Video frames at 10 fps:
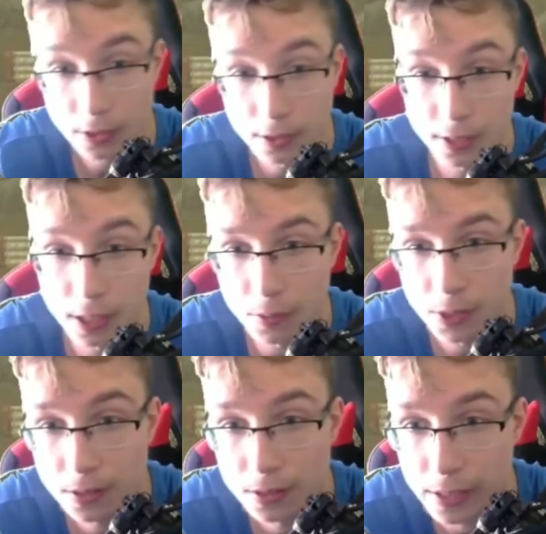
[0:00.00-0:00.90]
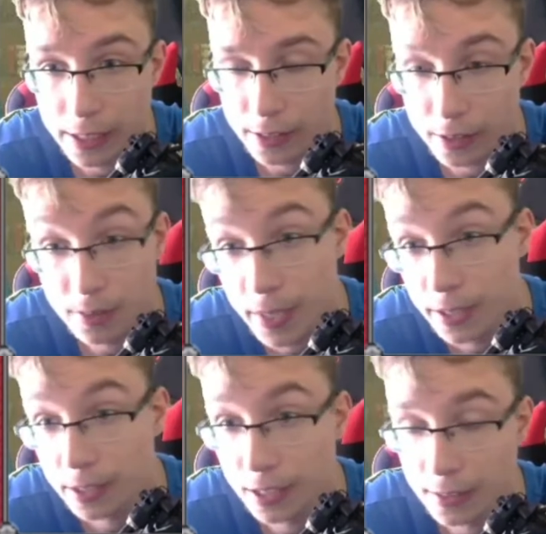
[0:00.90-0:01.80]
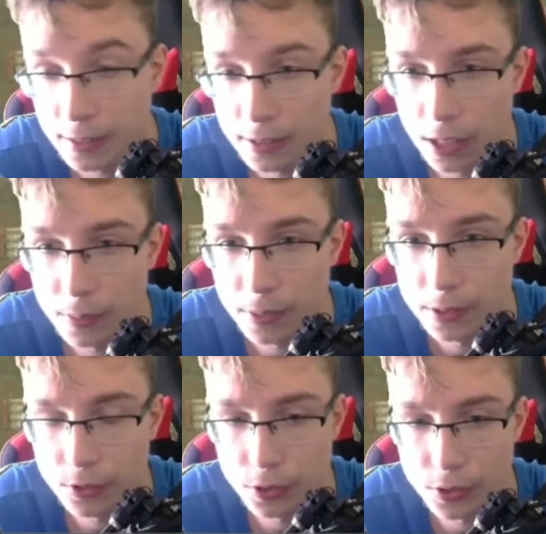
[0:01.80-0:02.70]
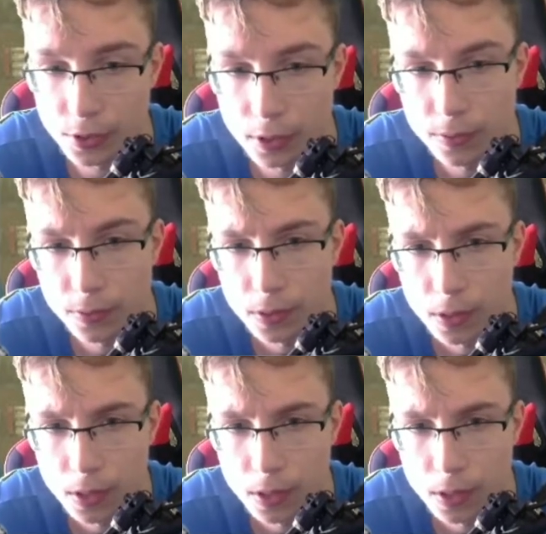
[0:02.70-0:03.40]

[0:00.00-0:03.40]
into Talent, as I suspected it's a Talent choice curve.